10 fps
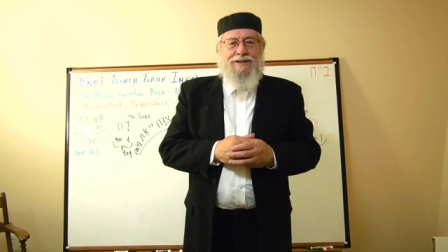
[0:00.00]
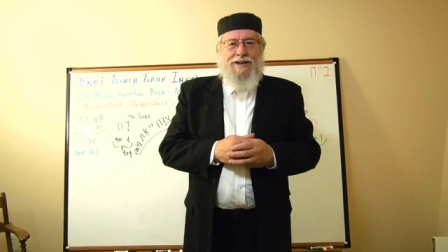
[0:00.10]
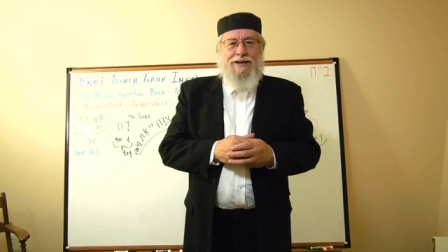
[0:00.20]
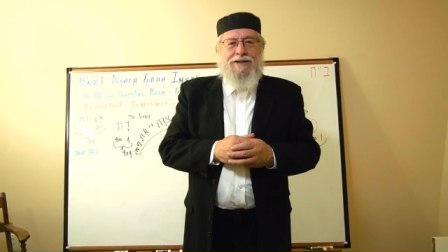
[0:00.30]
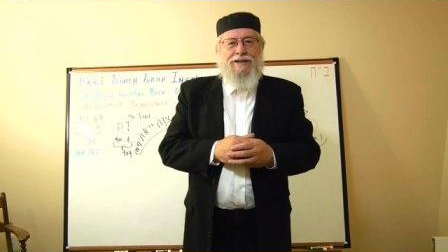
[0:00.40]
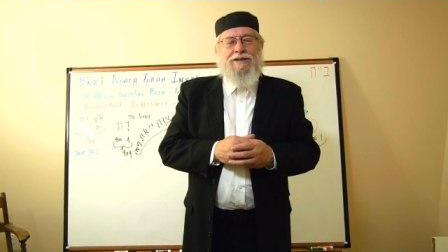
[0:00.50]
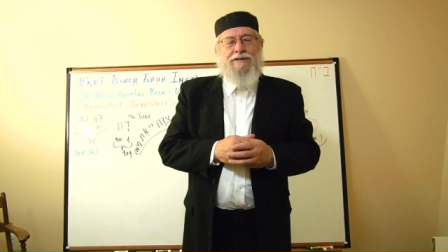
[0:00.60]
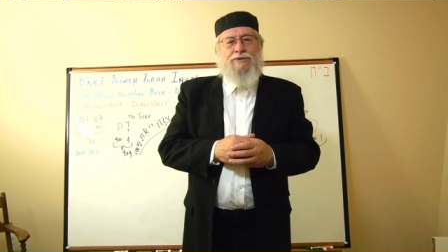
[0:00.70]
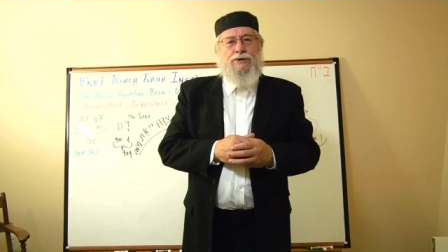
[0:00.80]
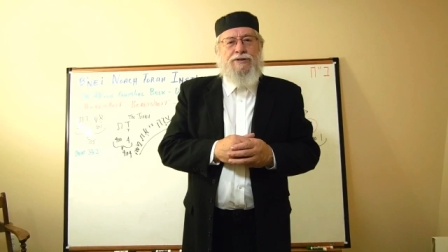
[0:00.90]
Dean
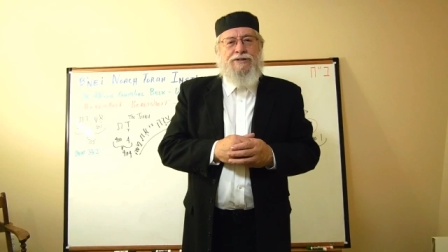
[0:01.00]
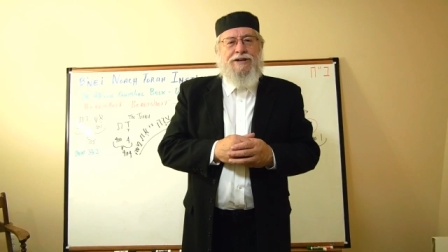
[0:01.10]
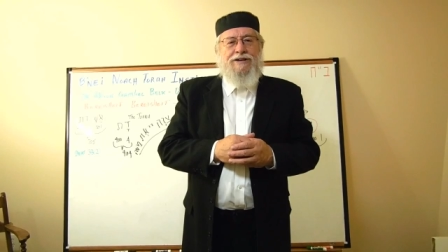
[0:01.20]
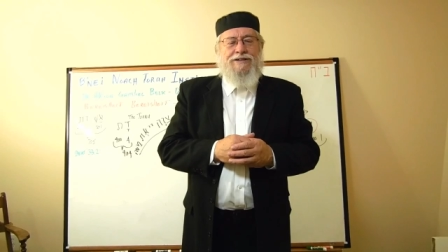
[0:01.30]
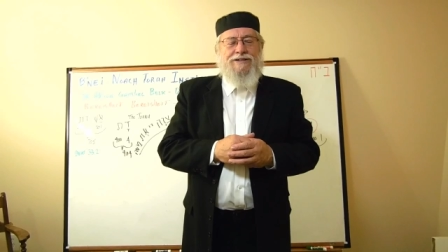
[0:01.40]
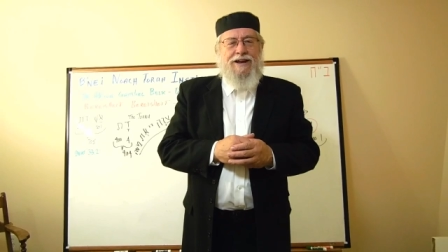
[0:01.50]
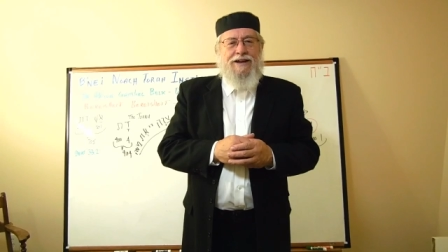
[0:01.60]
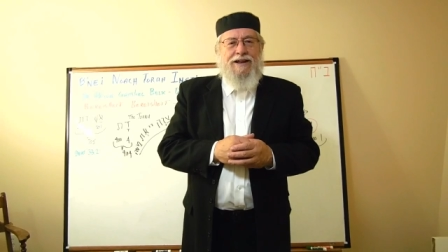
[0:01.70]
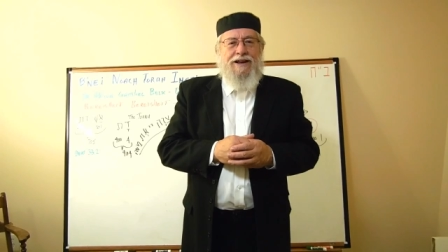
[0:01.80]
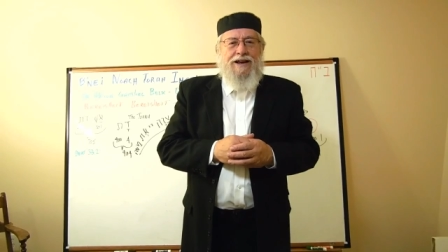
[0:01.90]
of Jewish Studies
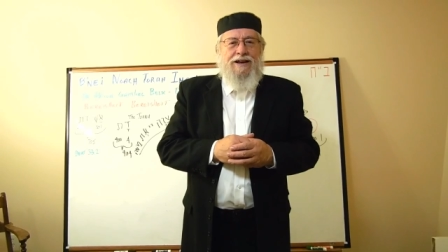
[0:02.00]
at